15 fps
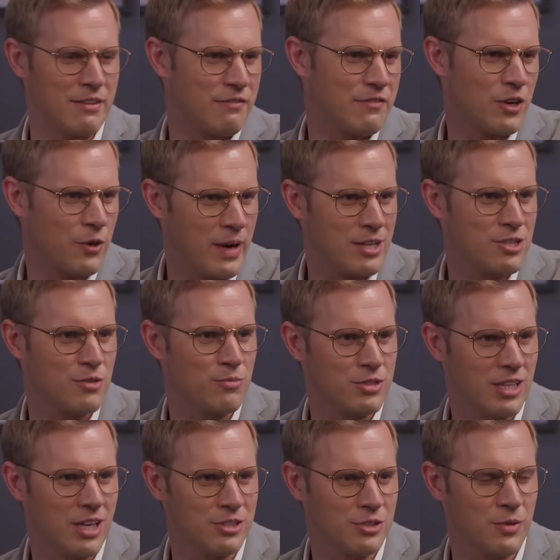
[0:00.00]
the correction
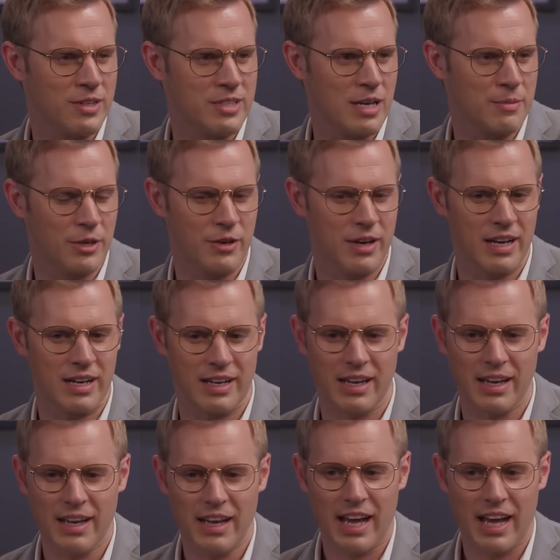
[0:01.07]
was also undemocratic.